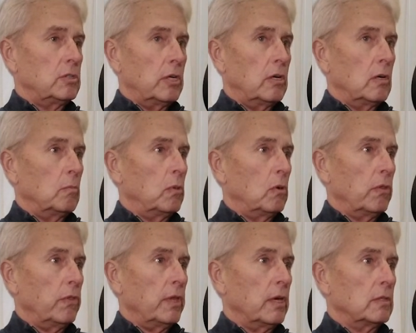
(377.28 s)
charitable
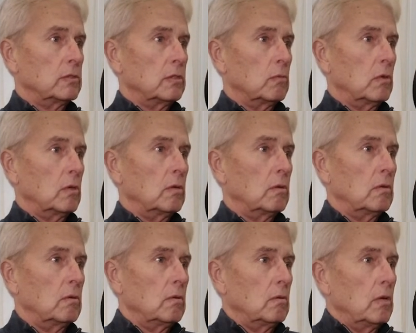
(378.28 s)
things that were
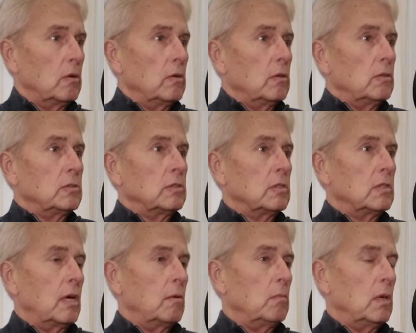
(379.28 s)
introduced at
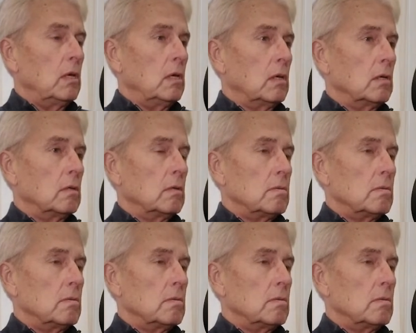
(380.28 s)
that meeting.